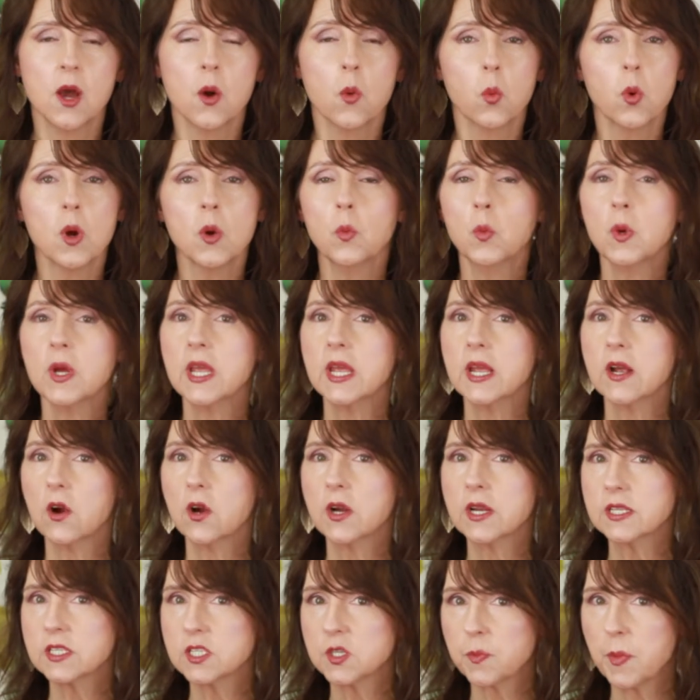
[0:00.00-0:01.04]
When we are
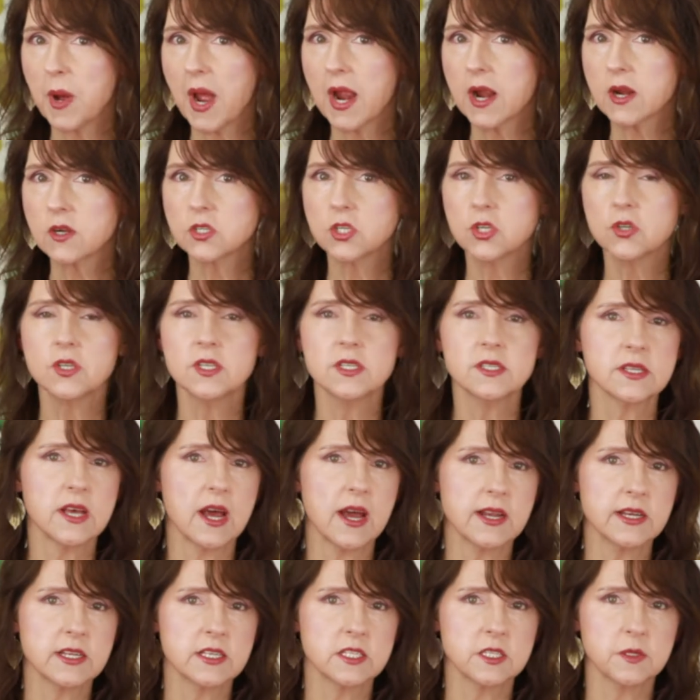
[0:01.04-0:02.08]
inspired to
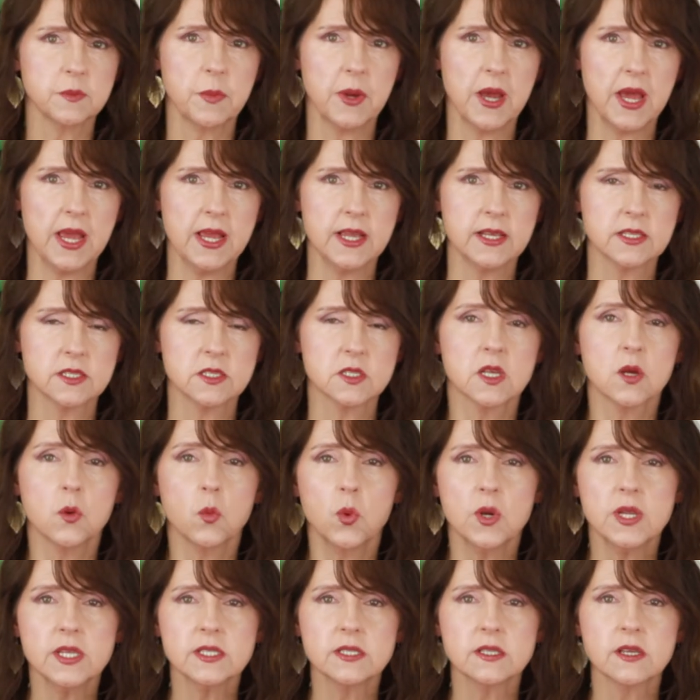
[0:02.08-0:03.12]
design a space,
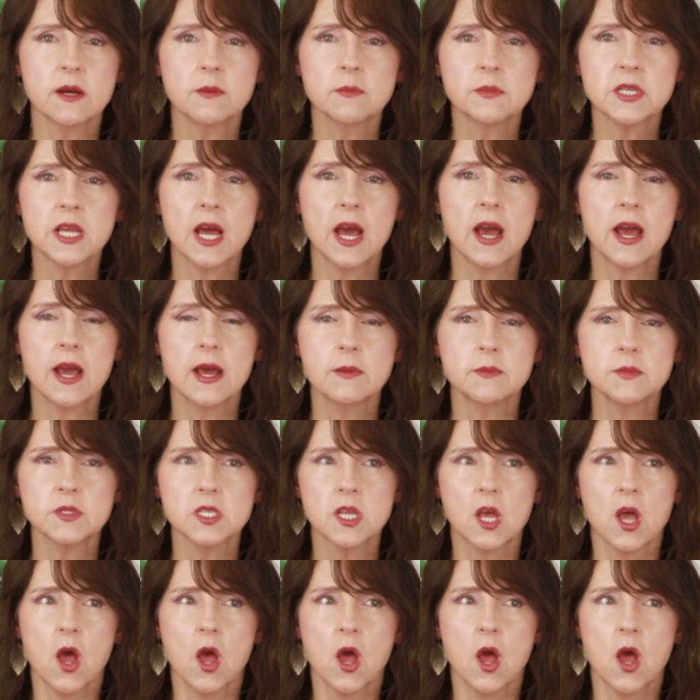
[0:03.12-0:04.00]
we sometimes